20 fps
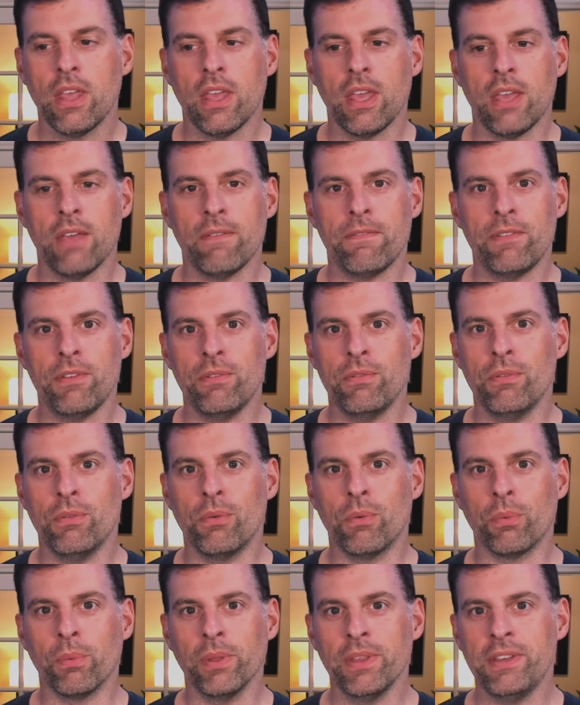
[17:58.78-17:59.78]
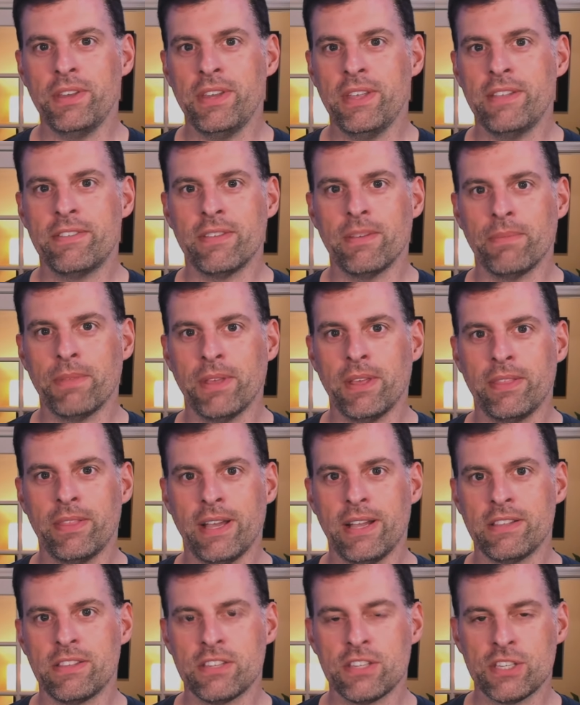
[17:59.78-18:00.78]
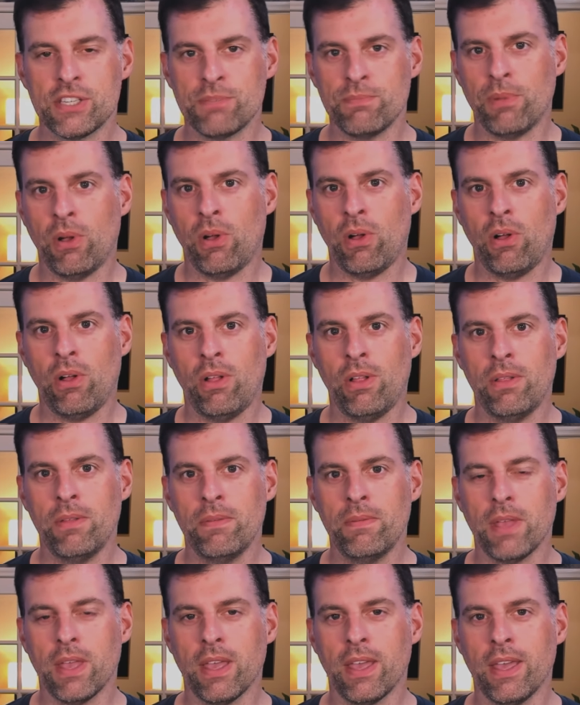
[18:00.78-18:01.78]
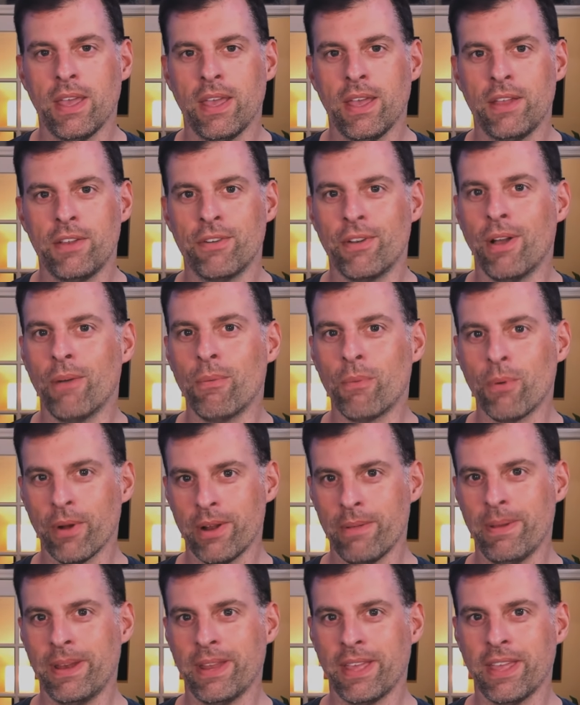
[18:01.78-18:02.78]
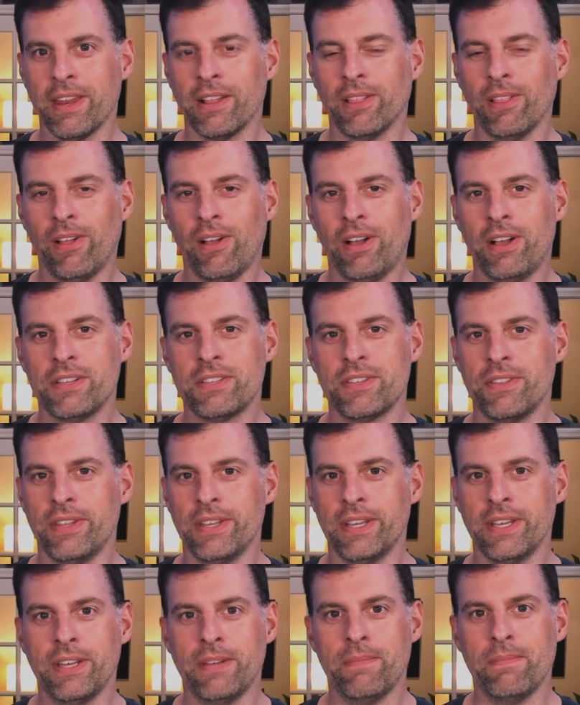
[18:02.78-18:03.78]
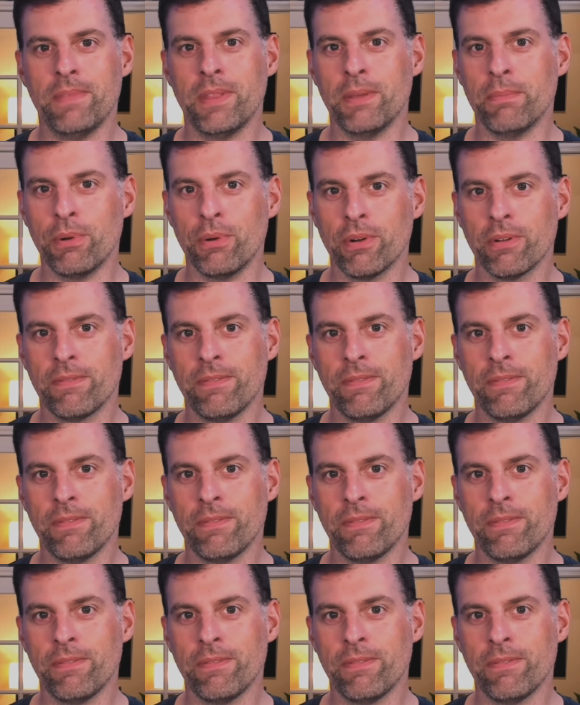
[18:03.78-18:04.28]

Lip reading: If you really need something that's small and you're not worried about it getting lost, then the BOOTER